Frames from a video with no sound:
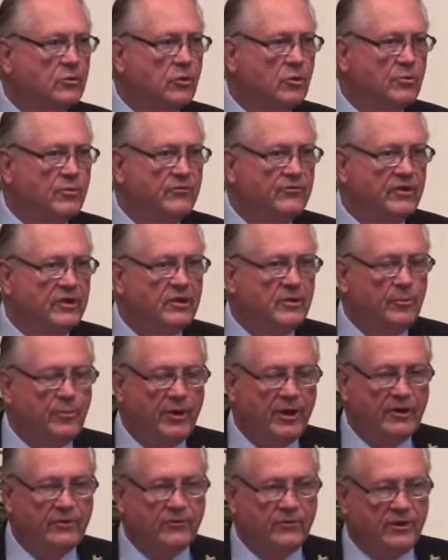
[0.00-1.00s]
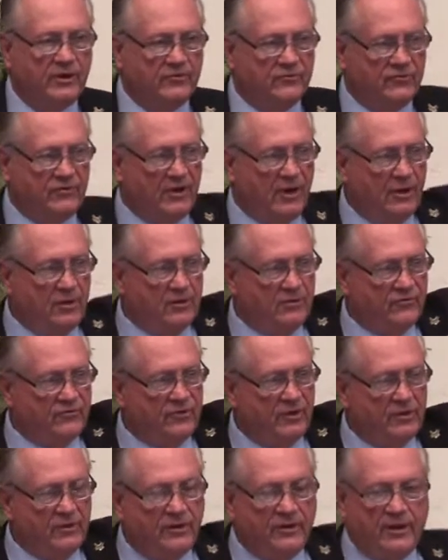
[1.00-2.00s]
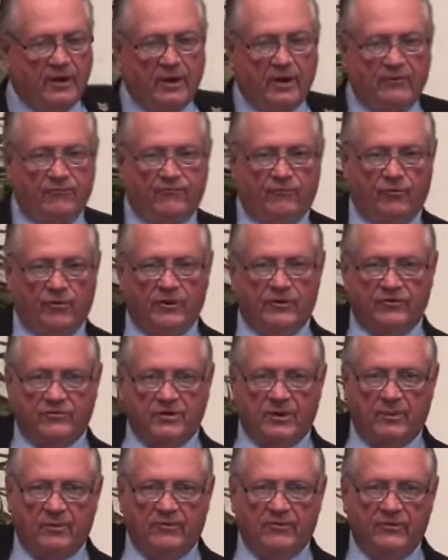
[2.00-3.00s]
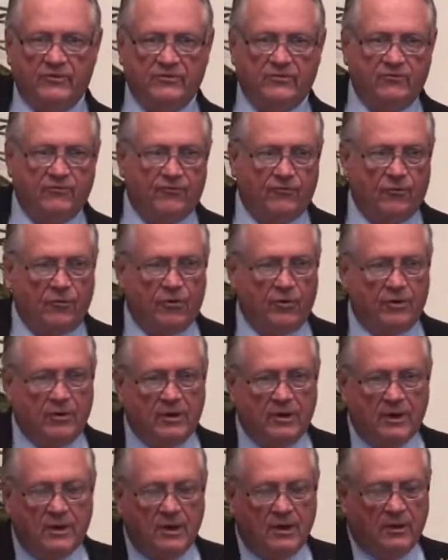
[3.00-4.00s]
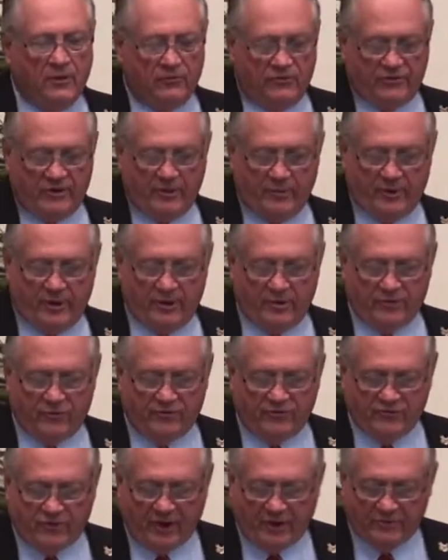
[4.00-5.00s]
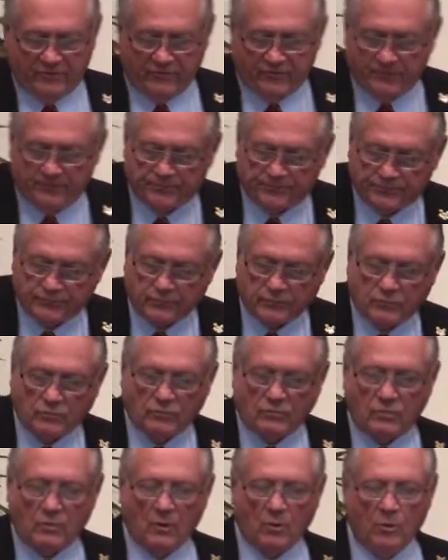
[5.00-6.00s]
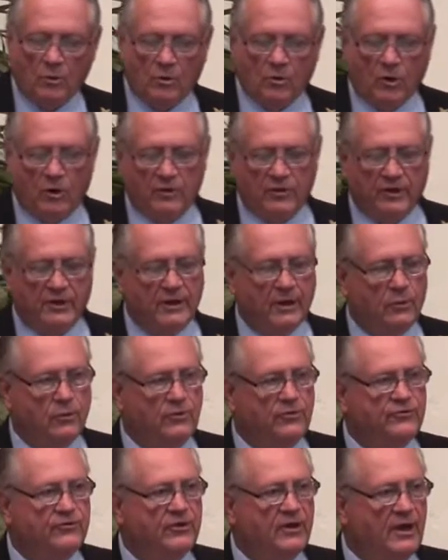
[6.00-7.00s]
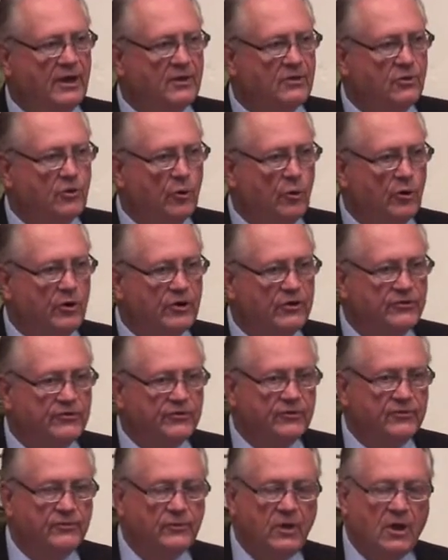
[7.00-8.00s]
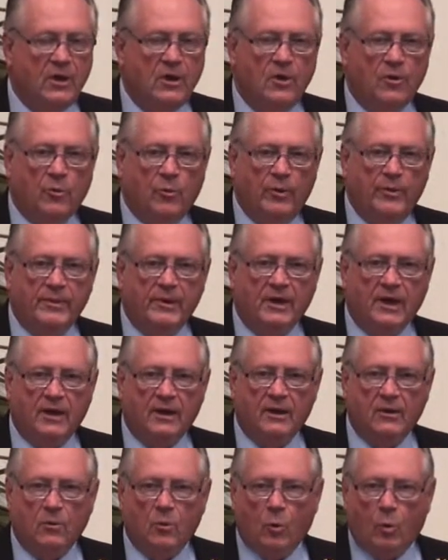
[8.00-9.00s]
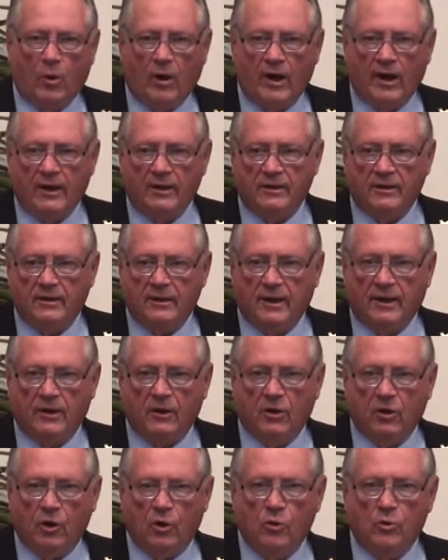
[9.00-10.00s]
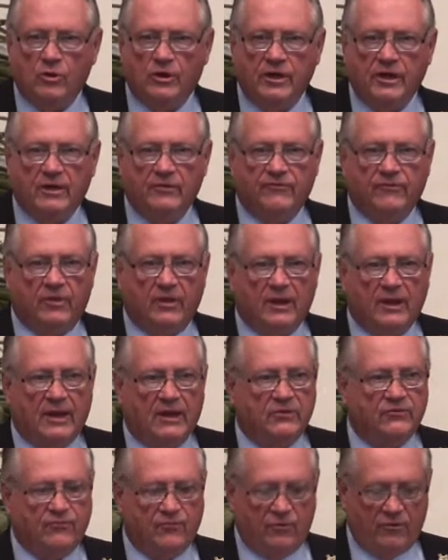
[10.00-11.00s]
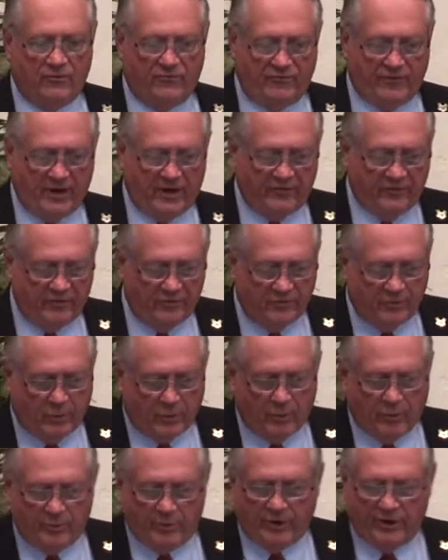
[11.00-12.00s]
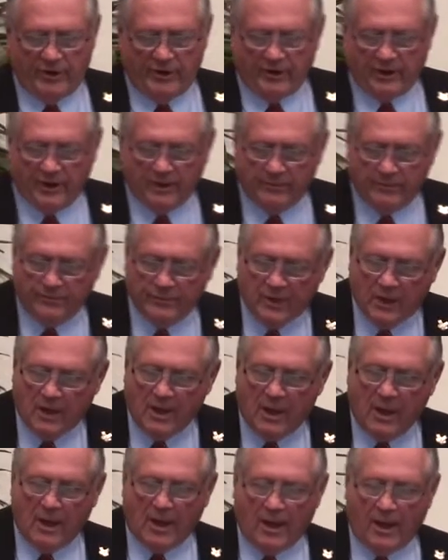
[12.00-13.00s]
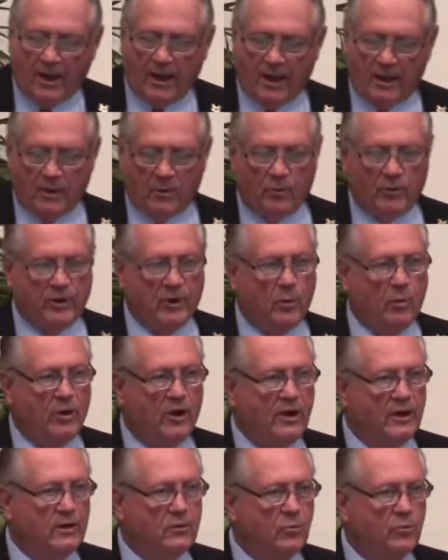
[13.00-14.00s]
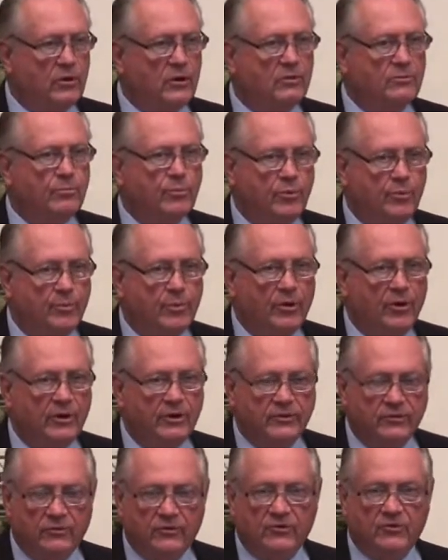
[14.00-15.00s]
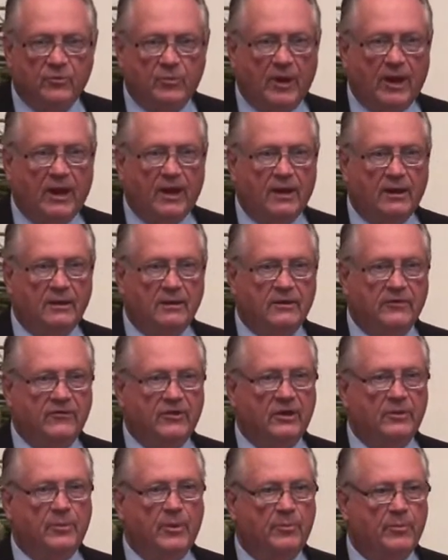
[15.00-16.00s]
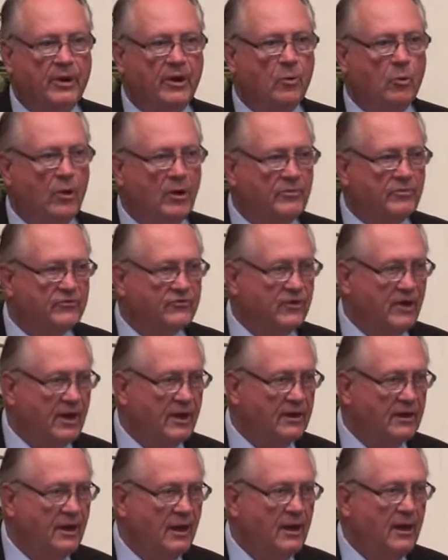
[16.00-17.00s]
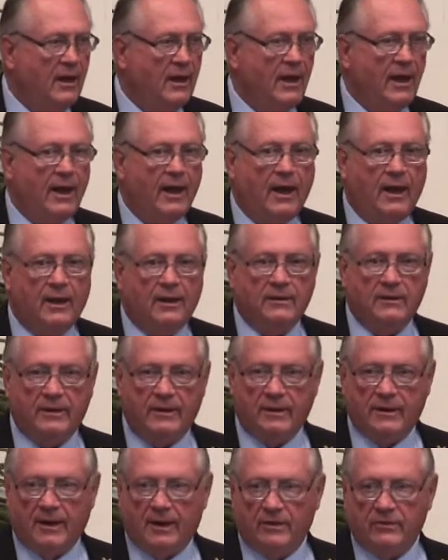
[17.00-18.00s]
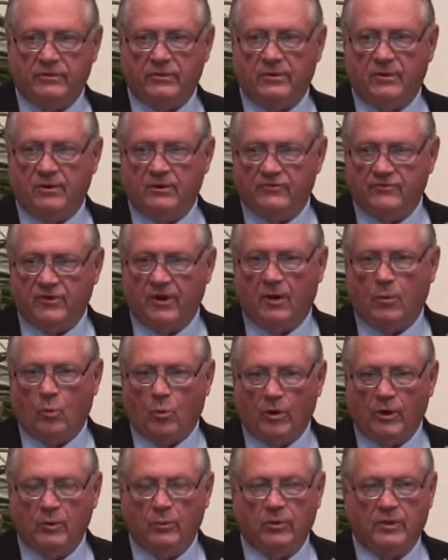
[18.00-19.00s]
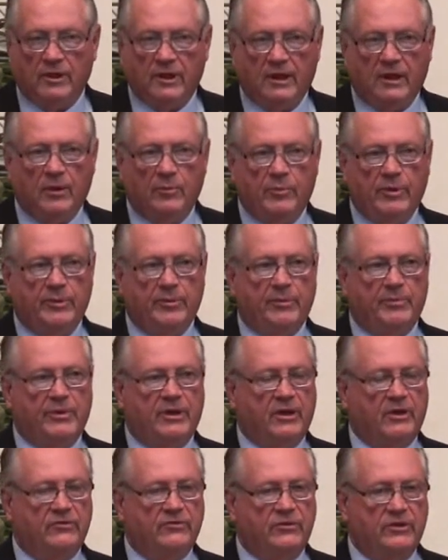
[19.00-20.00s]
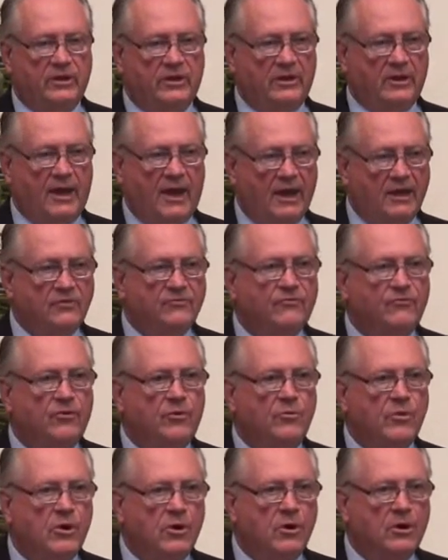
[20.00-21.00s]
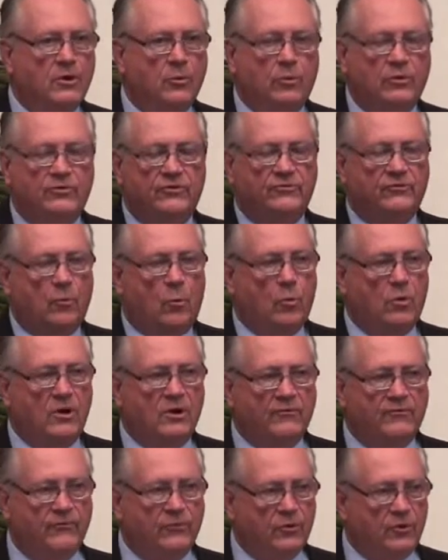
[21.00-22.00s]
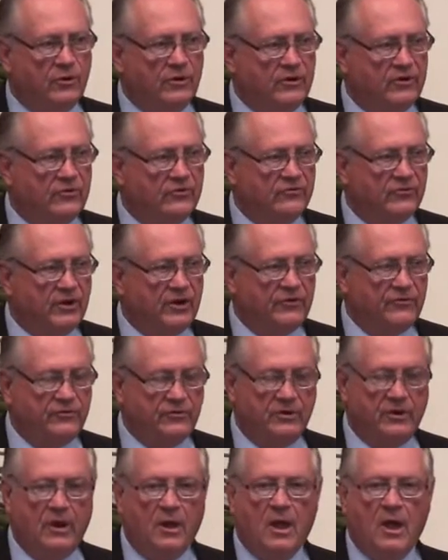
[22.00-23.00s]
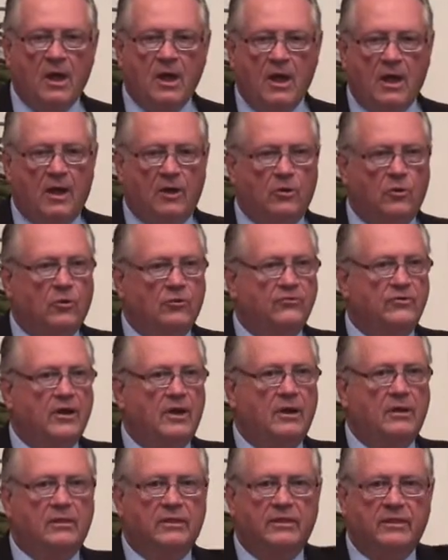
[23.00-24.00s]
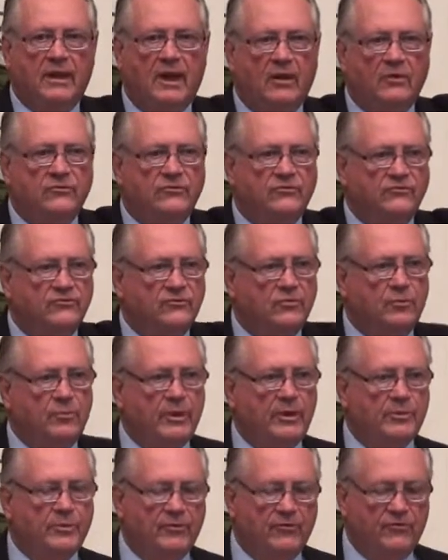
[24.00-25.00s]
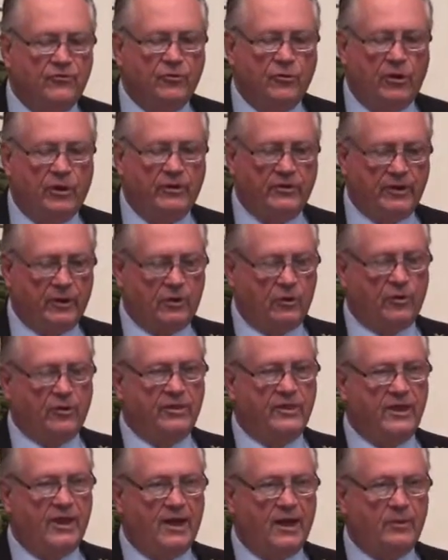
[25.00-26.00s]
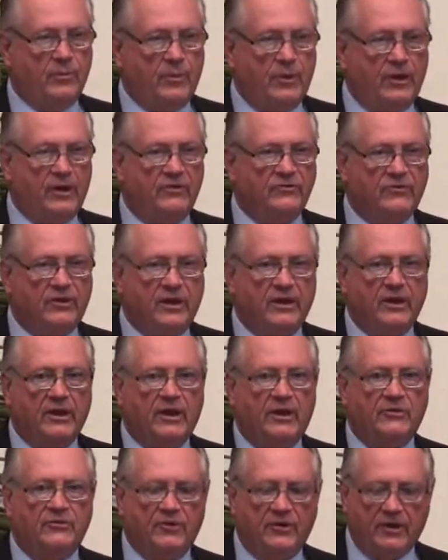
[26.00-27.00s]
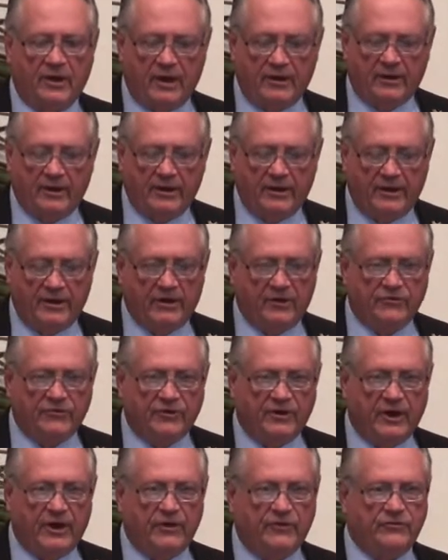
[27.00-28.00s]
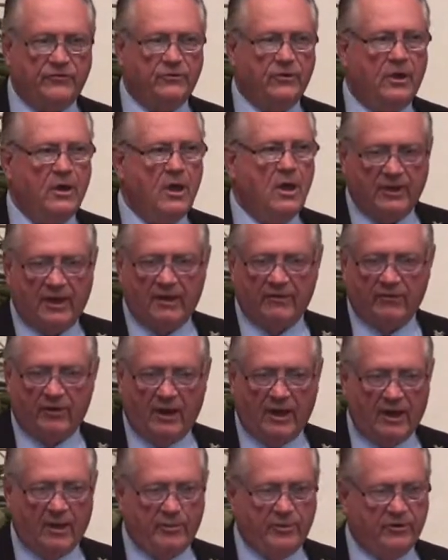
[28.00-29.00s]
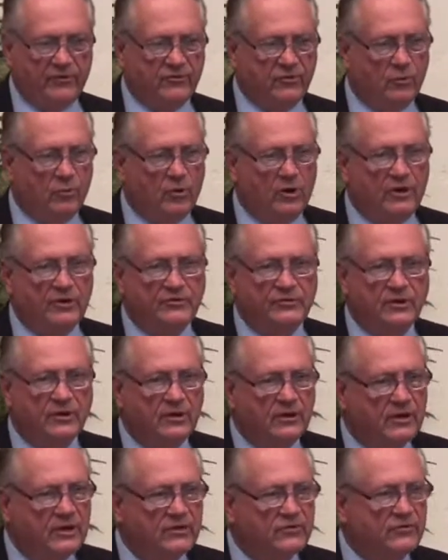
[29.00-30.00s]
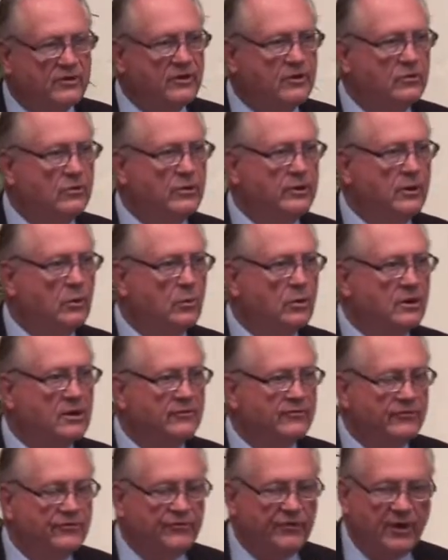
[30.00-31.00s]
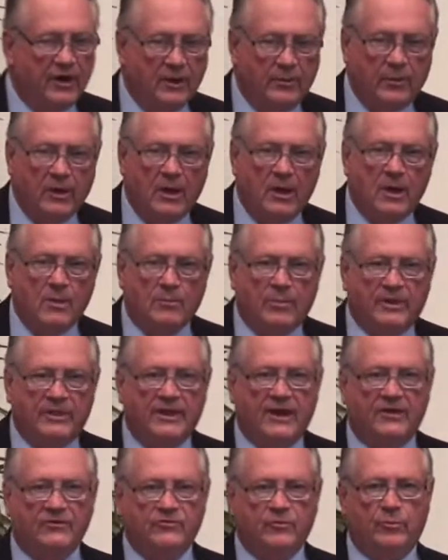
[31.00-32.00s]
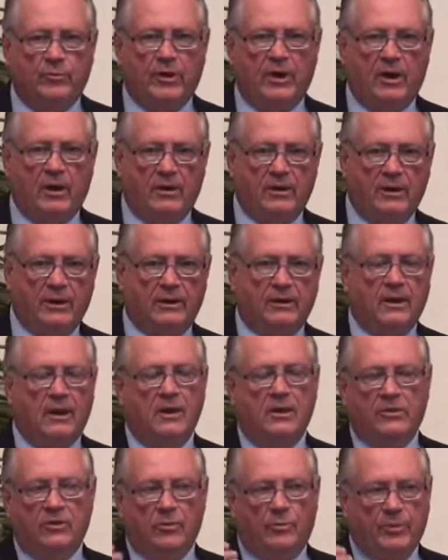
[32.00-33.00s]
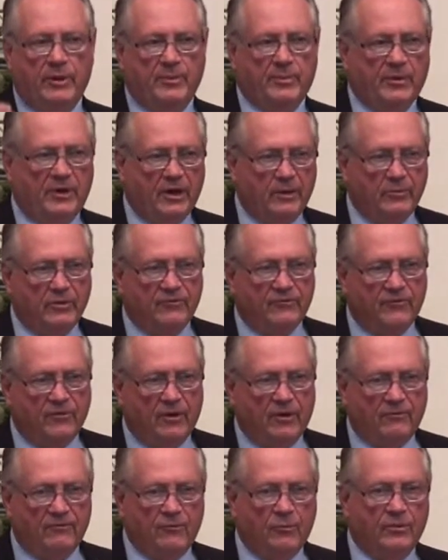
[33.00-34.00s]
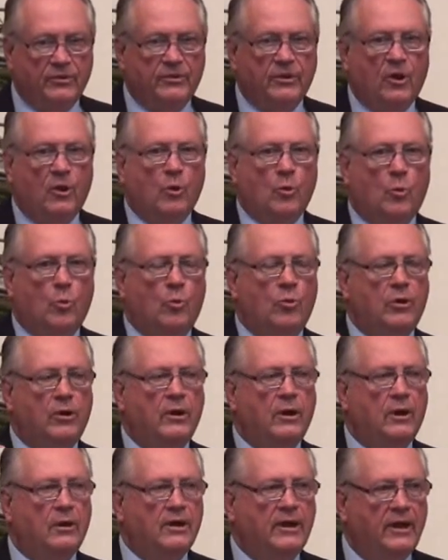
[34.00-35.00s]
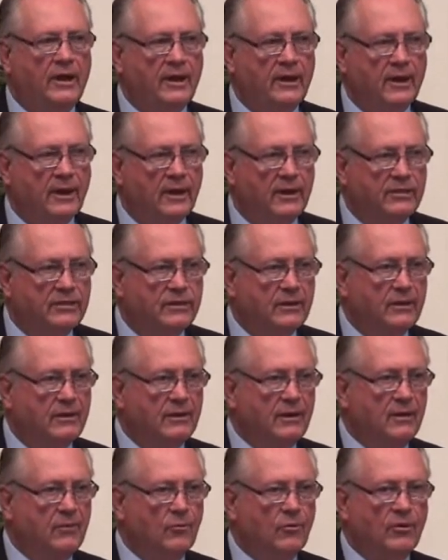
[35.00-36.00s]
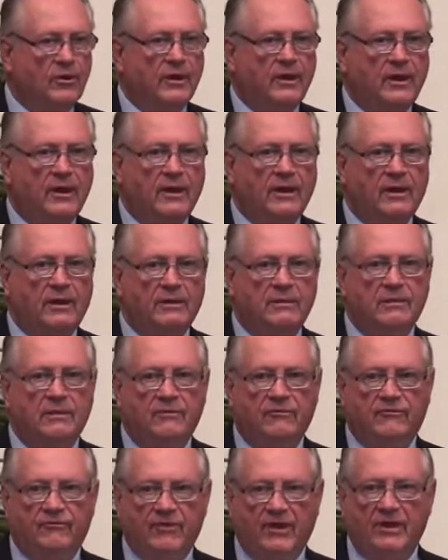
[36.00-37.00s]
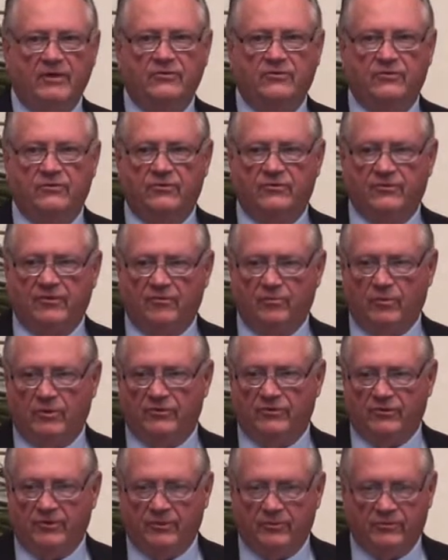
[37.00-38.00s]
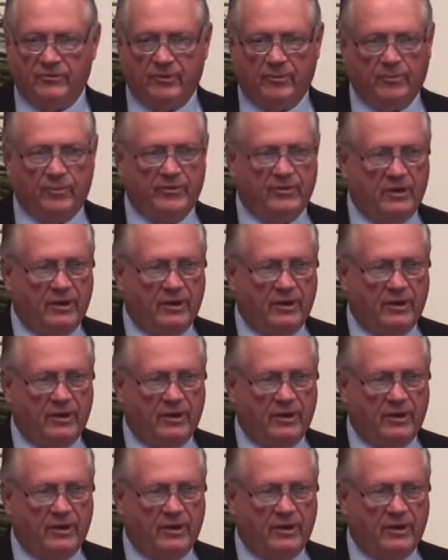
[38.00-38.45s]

a group of other patriots down in Southern California, some of us in Florida, some in other states. We call the Counter Jihad Coalition. We've been kind of quiet, kind of low key for the last 4 or 5 years, but we're building up, and we're preparing to expand, develop a big website, and get out there and start working with a lot of people, because the Act for America, which is a wonderful organization, it goes out, thousands of people join, they go to the ACT meetings, they get an education. They have a lobbyist in Washington, D.C. doing a wonderful job, but that's about it. The people I'm involved with, we're getting out there and we're getting in the faces of Muslims in